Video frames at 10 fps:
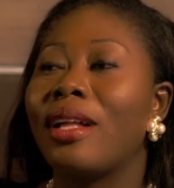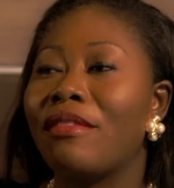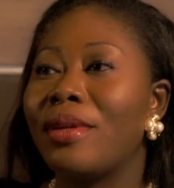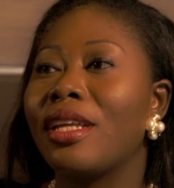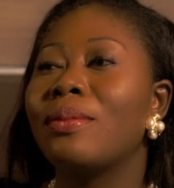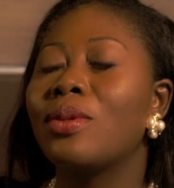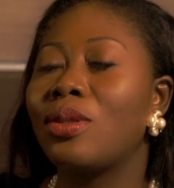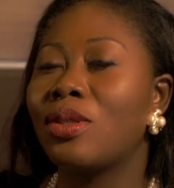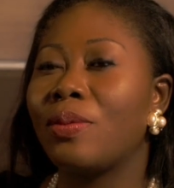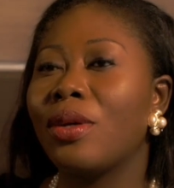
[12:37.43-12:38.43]
I've been able
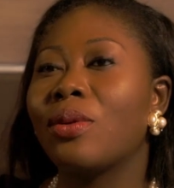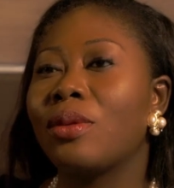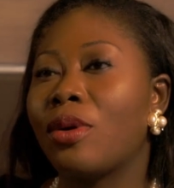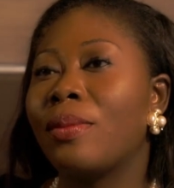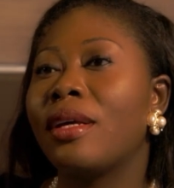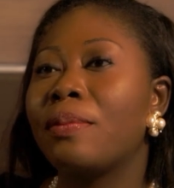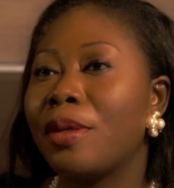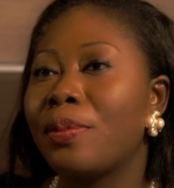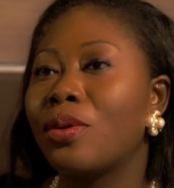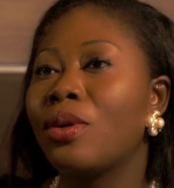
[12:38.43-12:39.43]
to speak with prominent
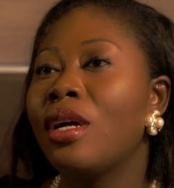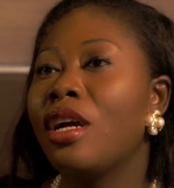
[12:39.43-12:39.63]
people,